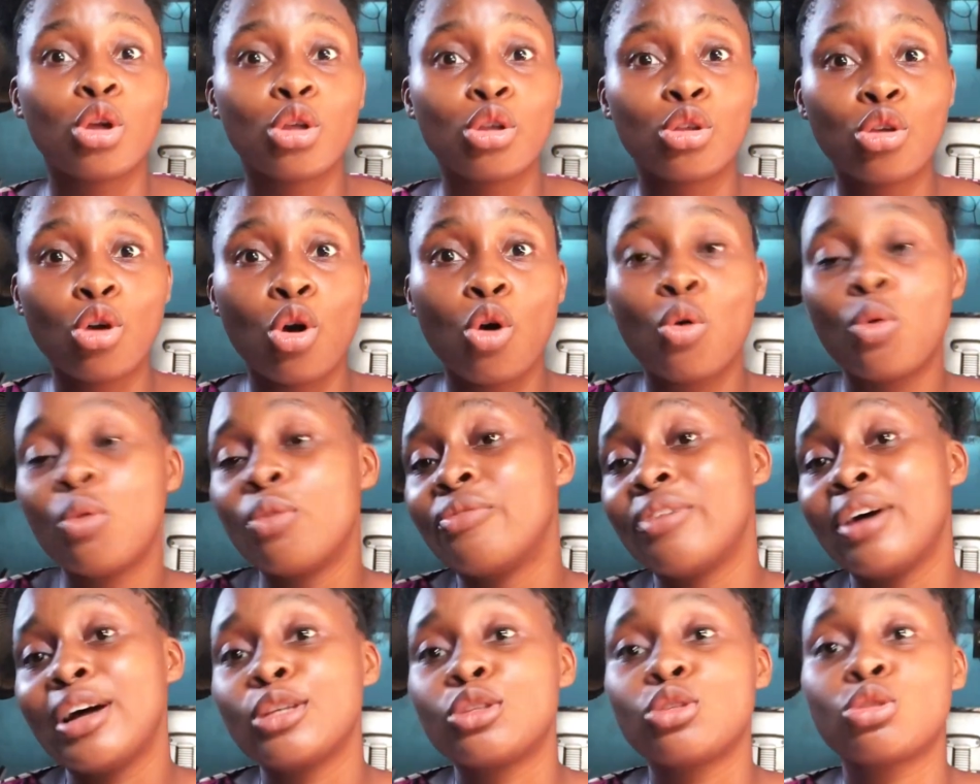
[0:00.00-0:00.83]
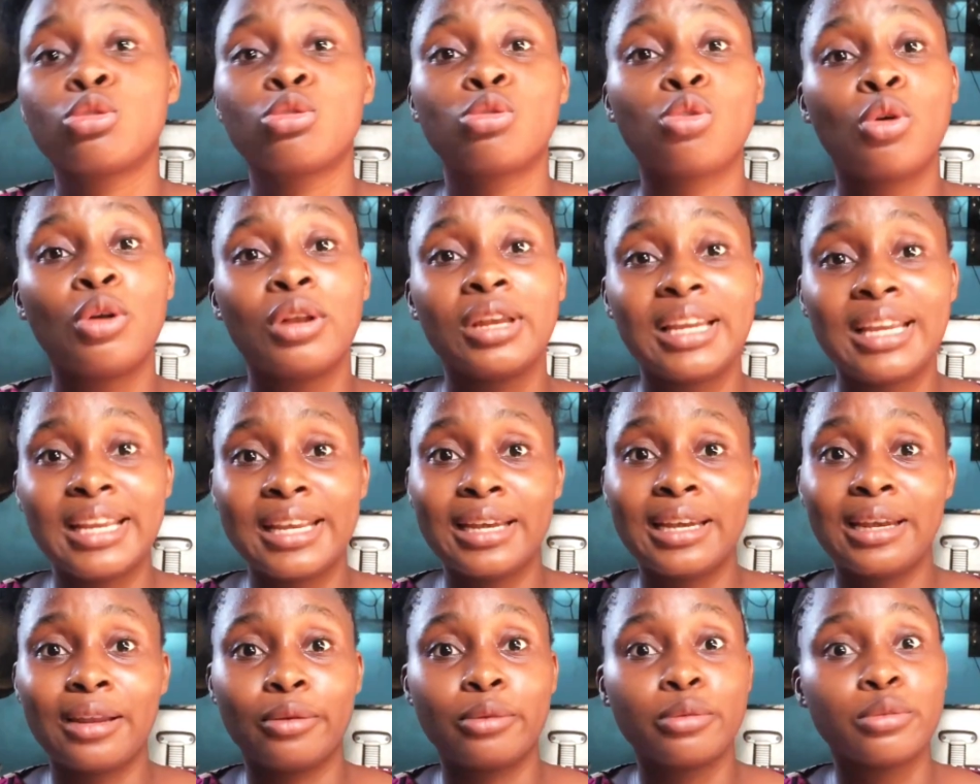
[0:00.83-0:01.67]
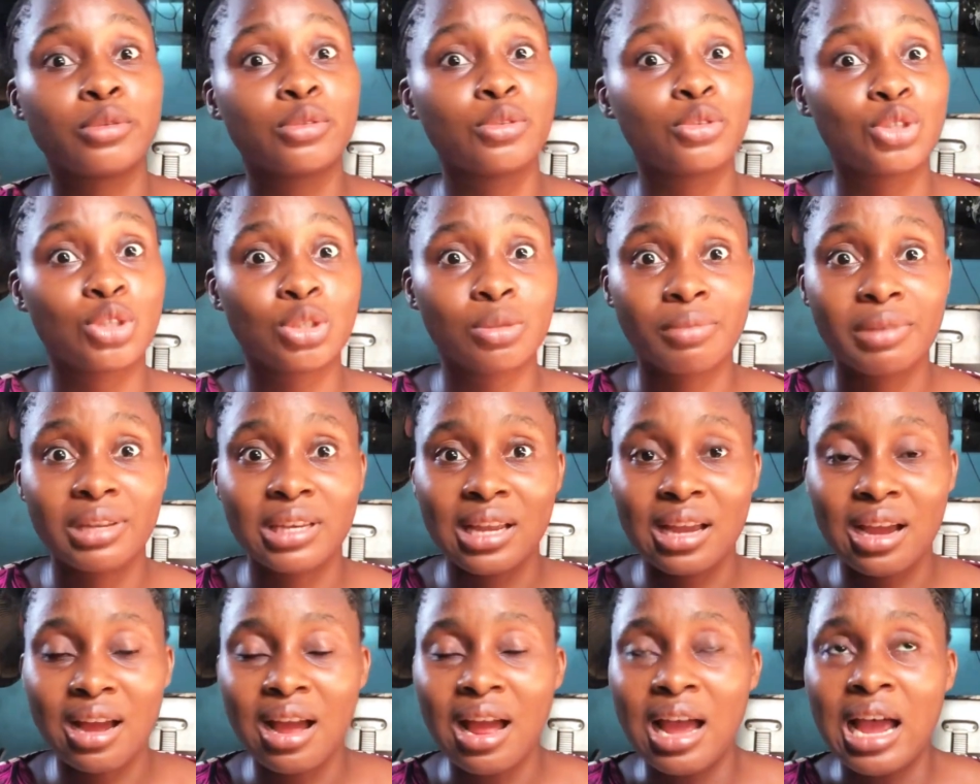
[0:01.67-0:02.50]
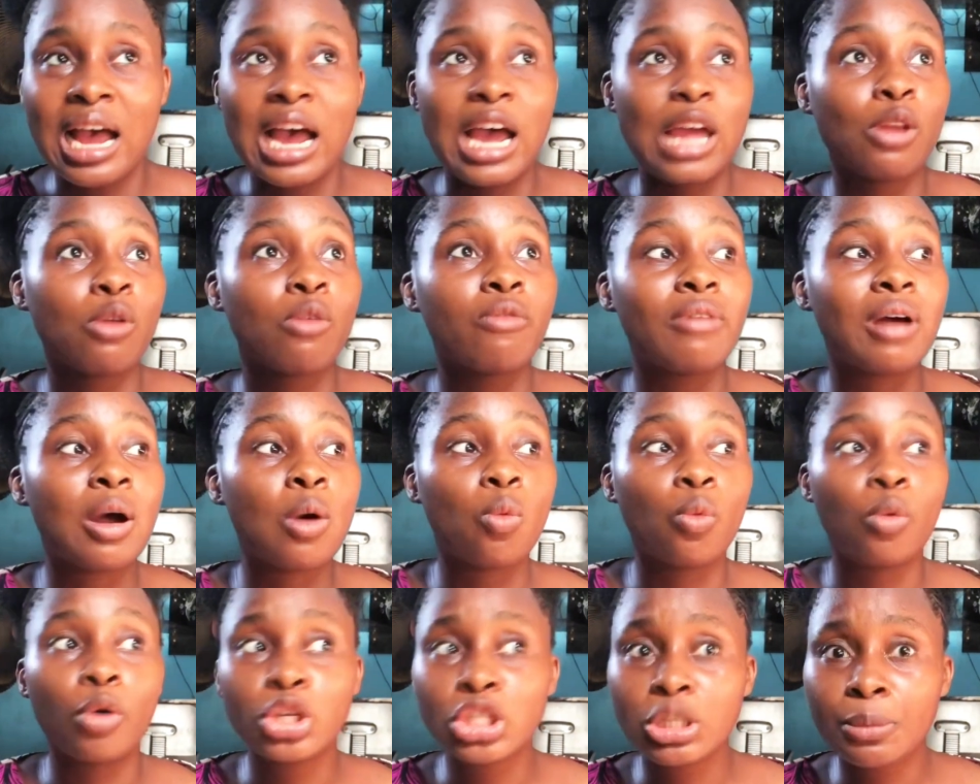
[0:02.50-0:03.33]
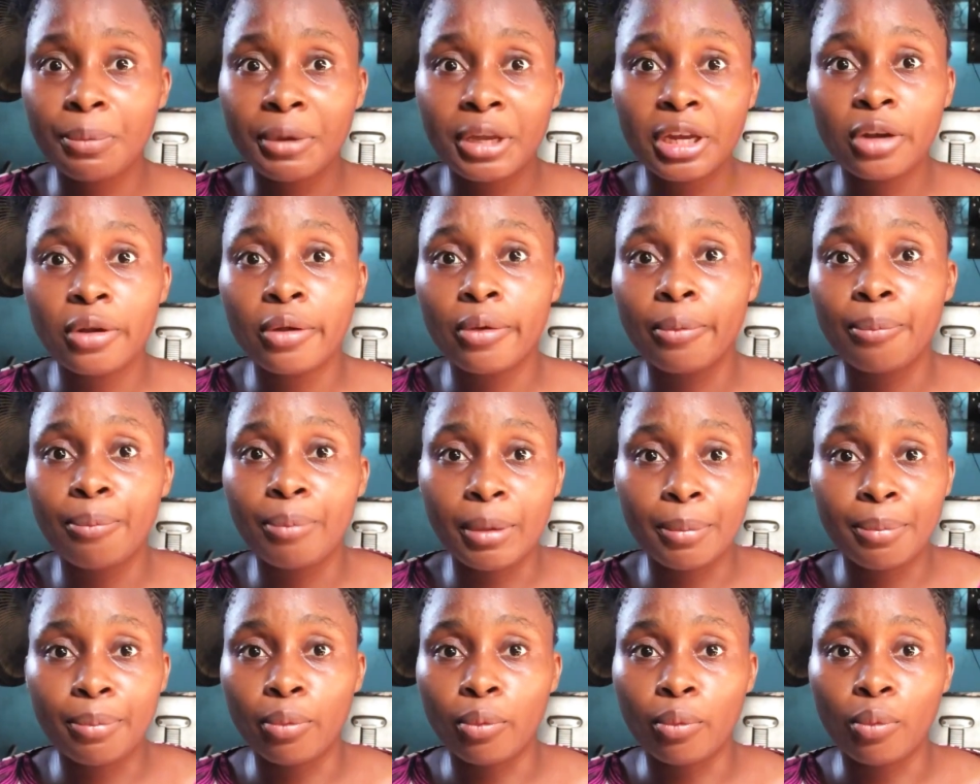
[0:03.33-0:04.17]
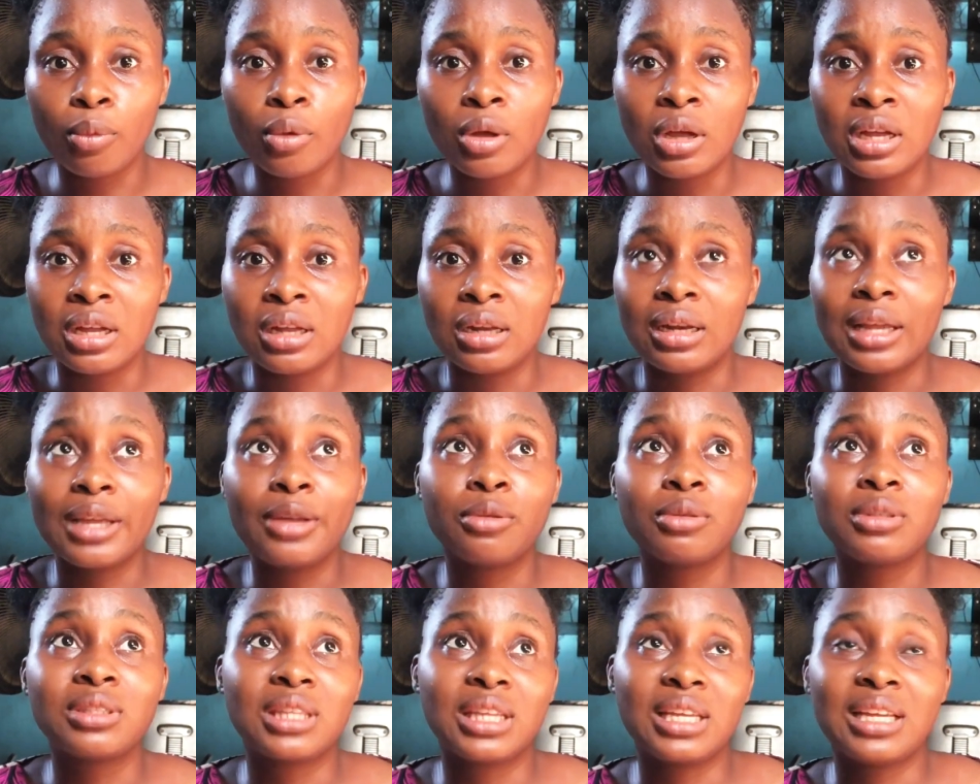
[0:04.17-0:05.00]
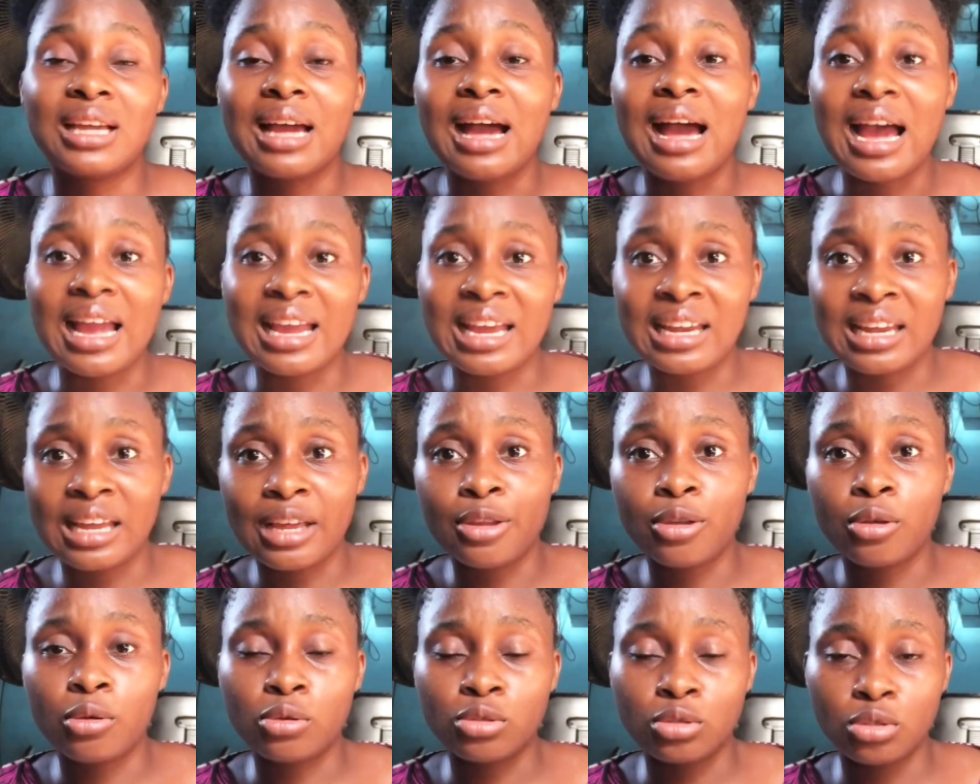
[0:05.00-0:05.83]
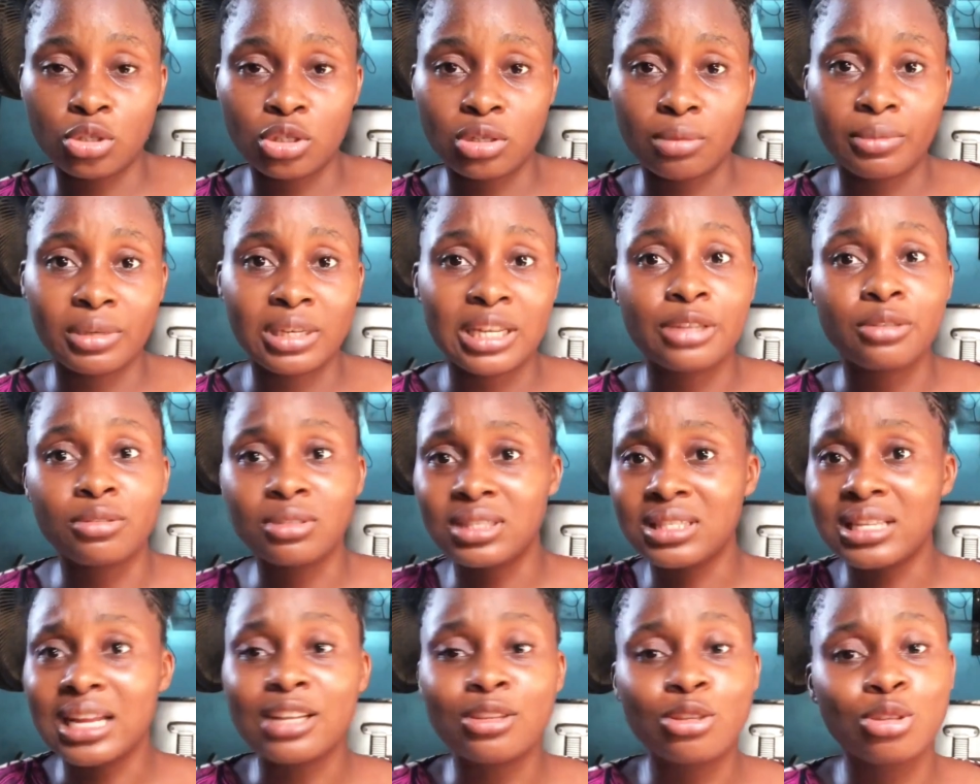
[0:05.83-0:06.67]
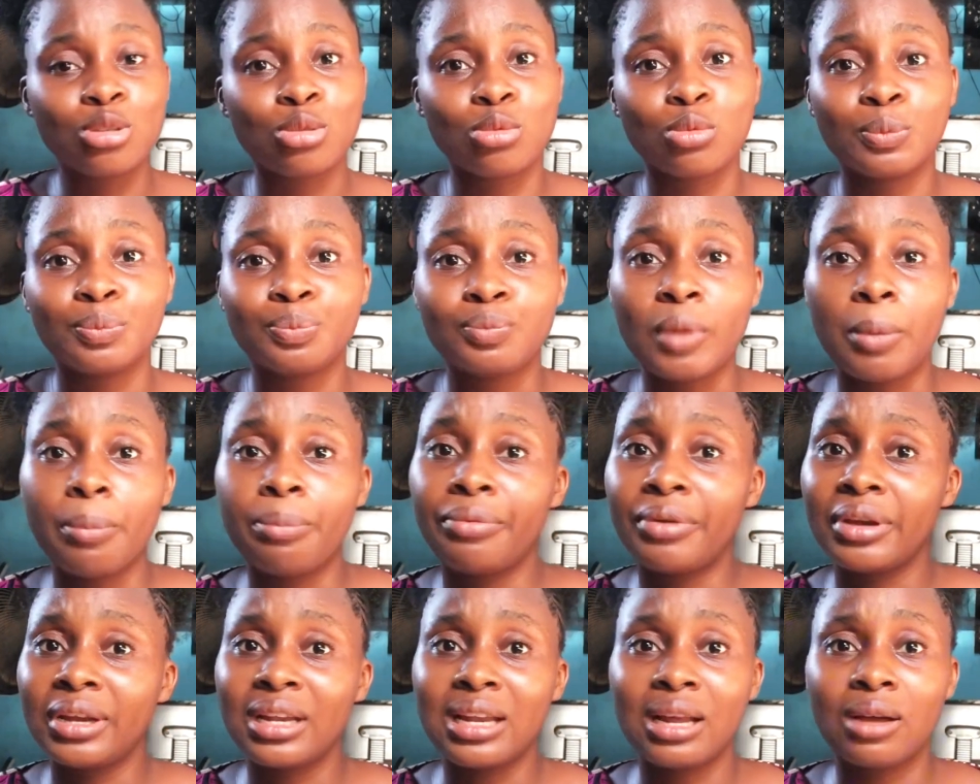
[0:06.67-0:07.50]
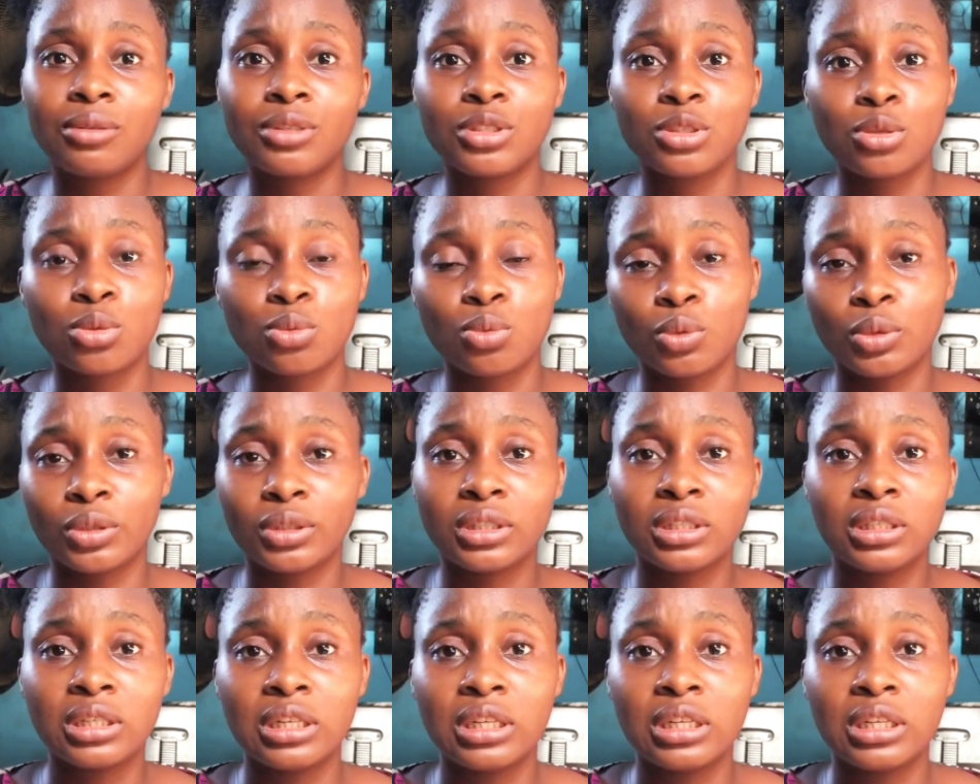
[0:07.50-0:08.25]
your over scrolling on social media and over worshipping people that you think are higher than you on social media, you start to bring down this one